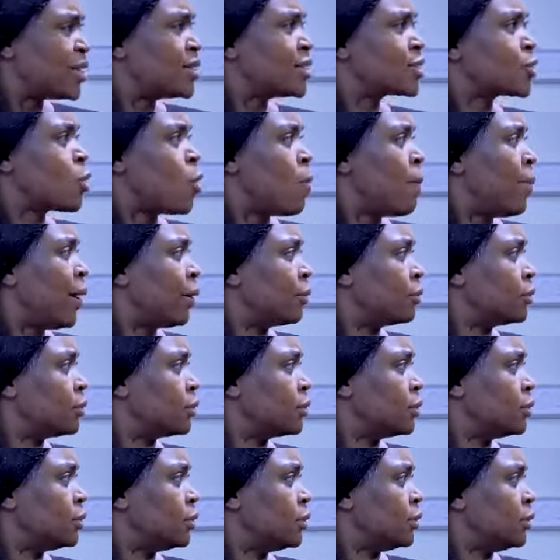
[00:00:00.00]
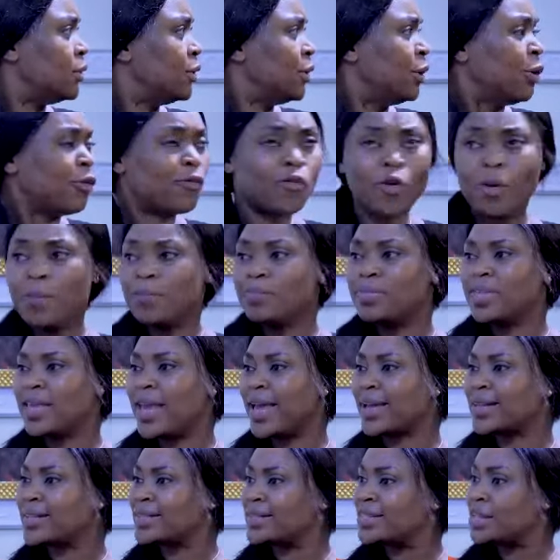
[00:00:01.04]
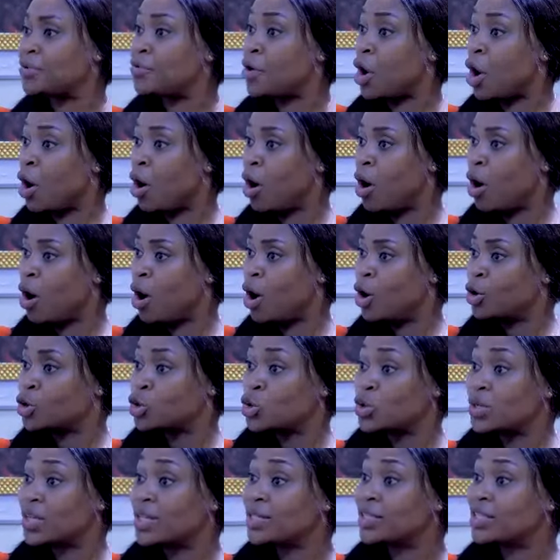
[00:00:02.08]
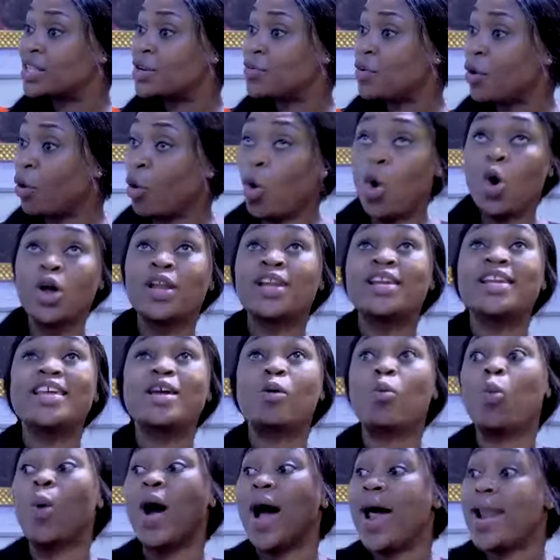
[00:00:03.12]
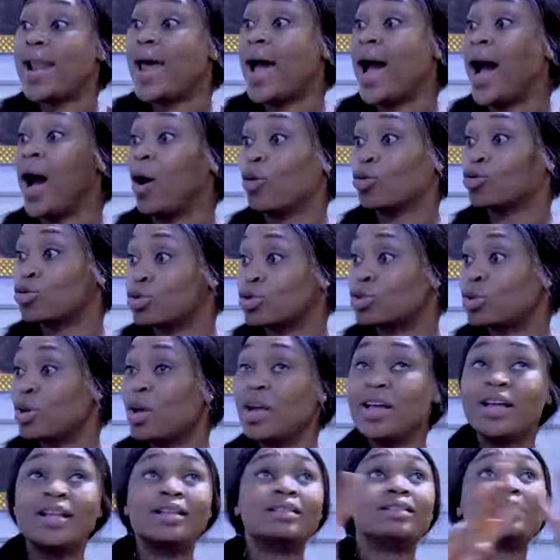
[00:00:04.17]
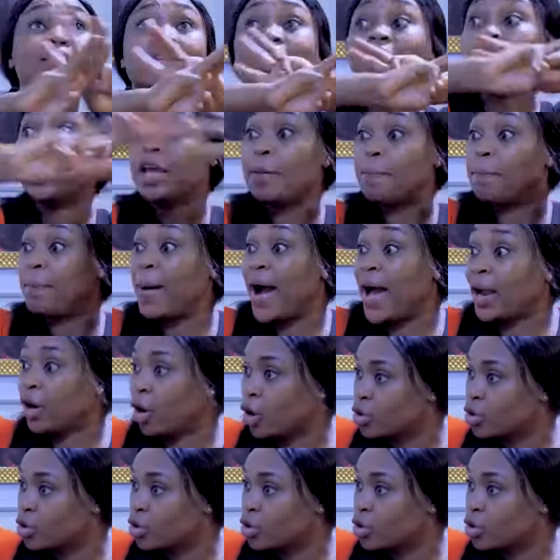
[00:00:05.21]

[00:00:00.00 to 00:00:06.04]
Look at this compound. From the exterior to the interior, only one house. 3